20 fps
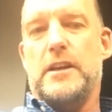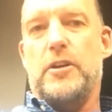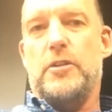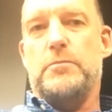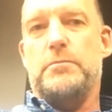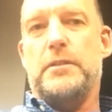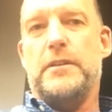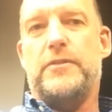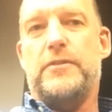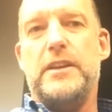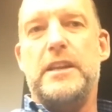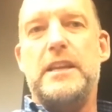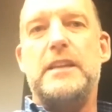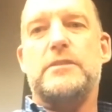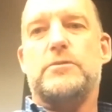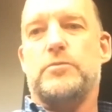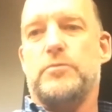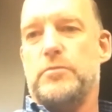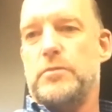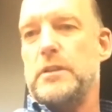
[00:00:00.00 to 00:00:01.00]
But if the
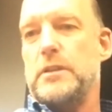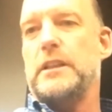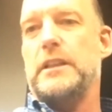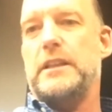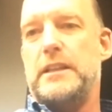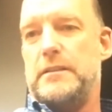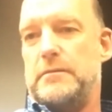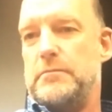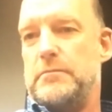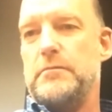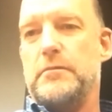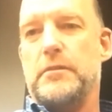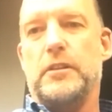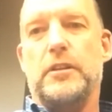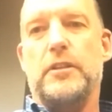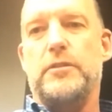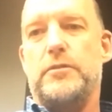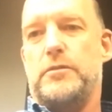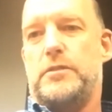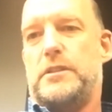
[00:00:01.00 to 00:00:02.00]
knee's really
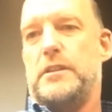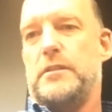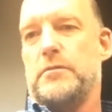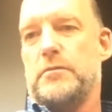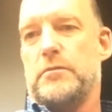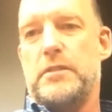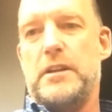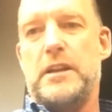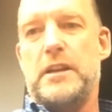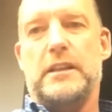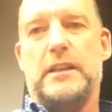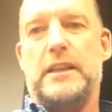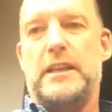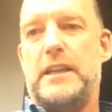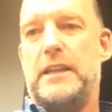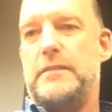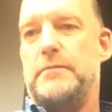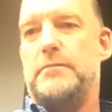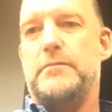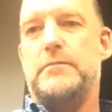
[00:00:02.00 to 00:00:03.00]
loose and really
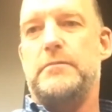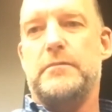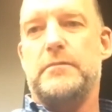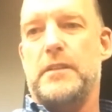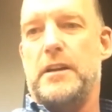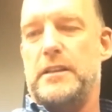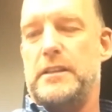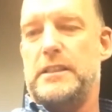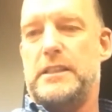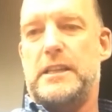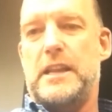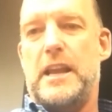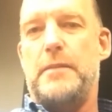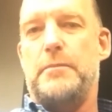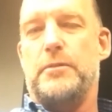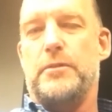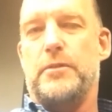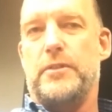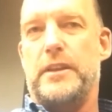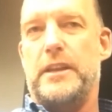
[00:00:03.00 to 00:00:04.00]

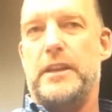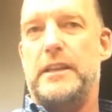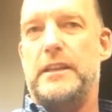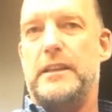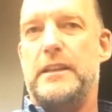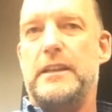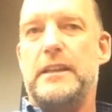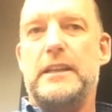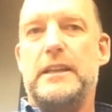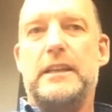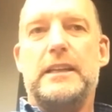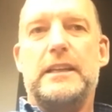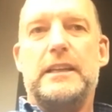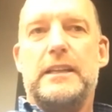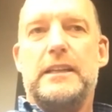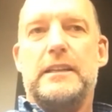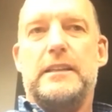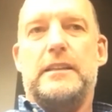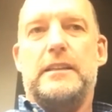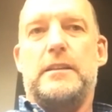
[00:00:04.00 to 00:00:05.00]
unstable, then
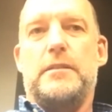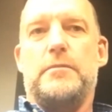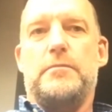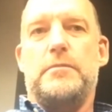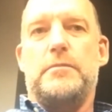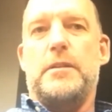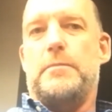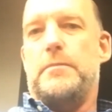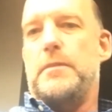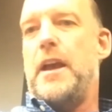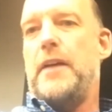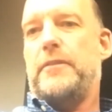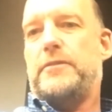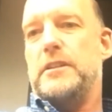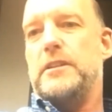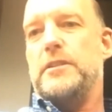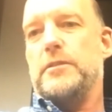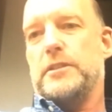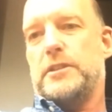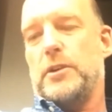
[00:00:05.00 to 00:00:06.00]
you have
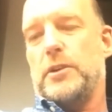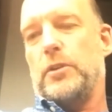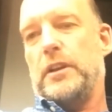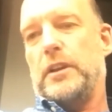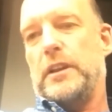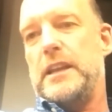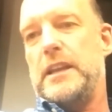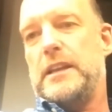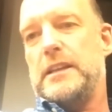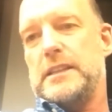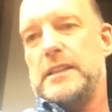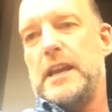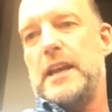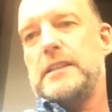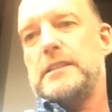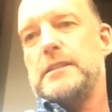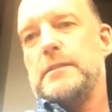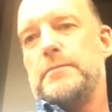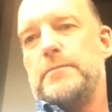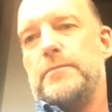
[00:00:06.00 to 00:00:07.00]
to do a total knee, because
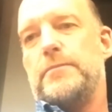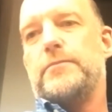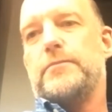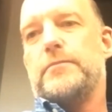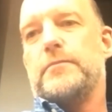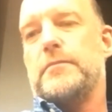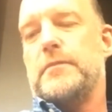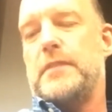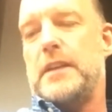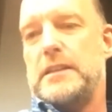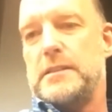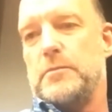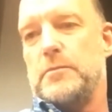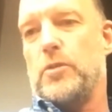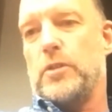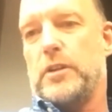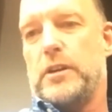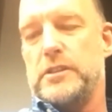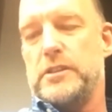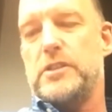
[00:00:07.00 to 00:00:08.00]
that's a
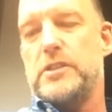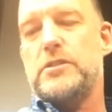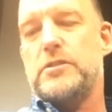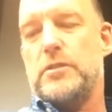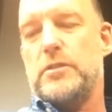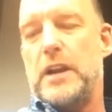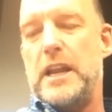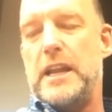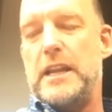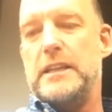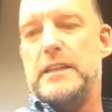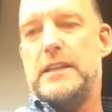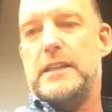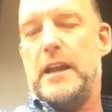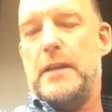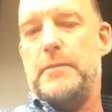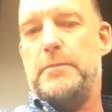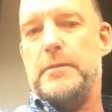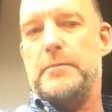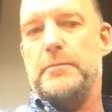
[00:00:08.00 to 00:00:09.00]
more constrained
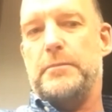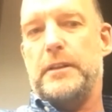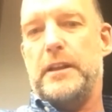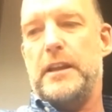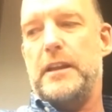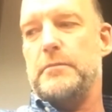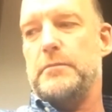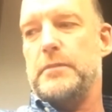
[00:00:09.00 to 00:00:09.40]
type implant.